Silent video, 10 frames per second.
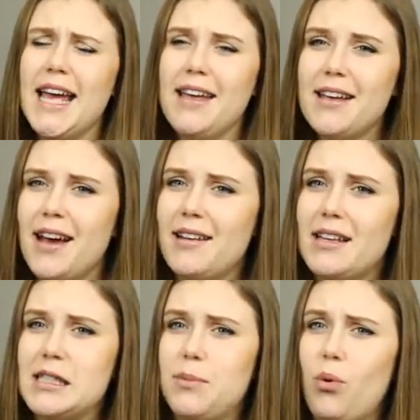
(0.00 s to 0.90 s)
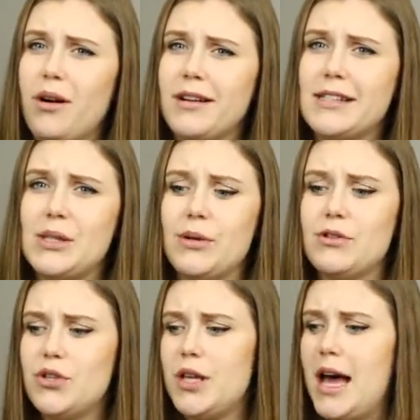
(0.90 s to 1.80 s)
it kind of gets boring. So I
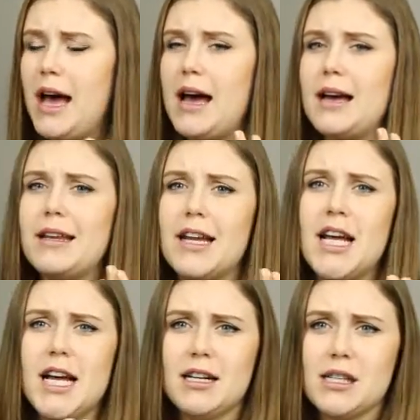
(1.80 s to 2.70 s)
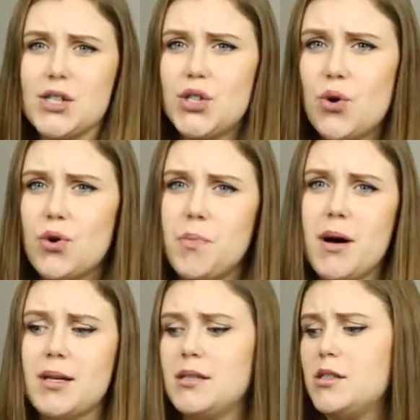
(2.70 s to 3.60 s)
usually had a Sudoku
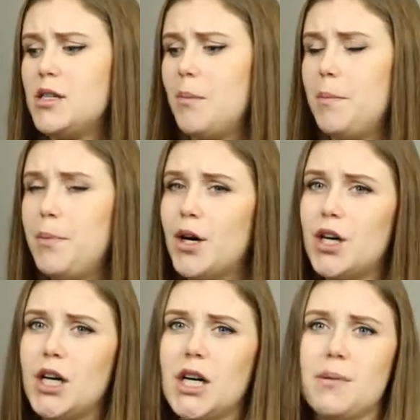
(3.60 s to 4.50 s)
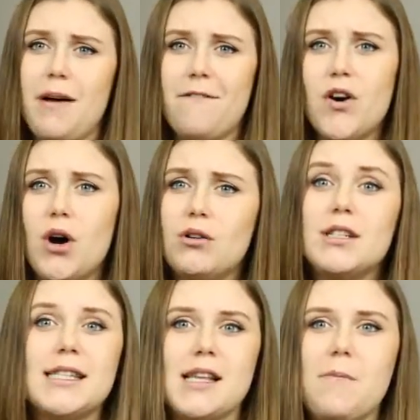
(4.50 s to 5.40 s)
puzzle, a book, my phone,
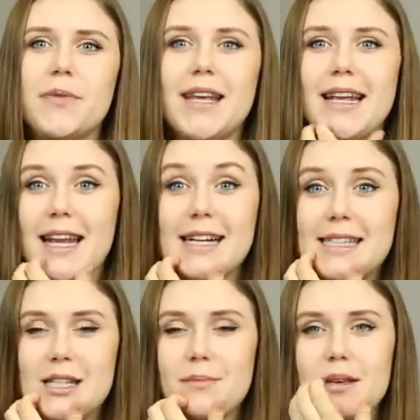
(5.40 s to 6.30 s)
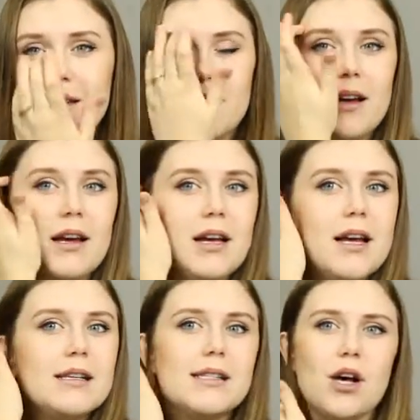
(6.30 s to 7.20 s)
something next to me.
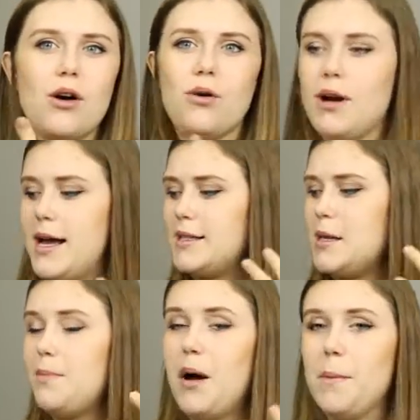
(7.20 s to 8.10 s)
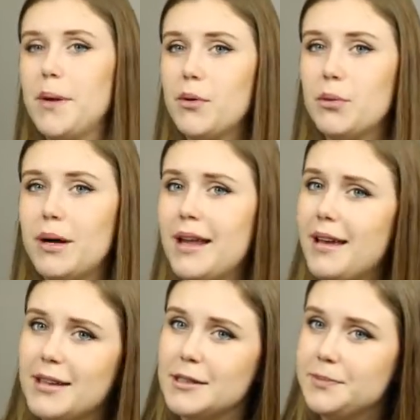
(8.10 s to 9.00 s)
So as I'm pumping with one
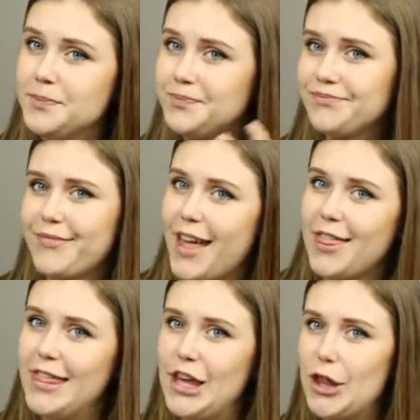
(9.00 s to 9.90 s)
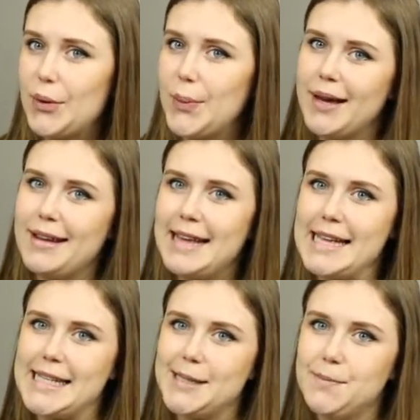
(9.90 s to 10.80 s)
hand, The other one
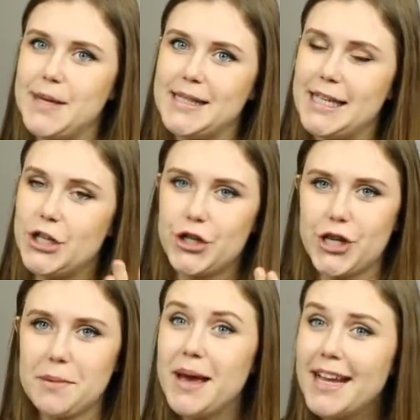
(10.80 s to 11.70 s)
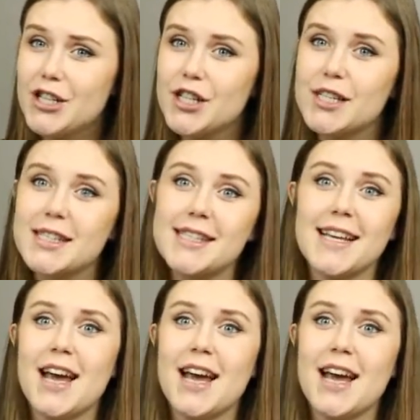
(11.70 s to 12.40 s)
is busy turning pages,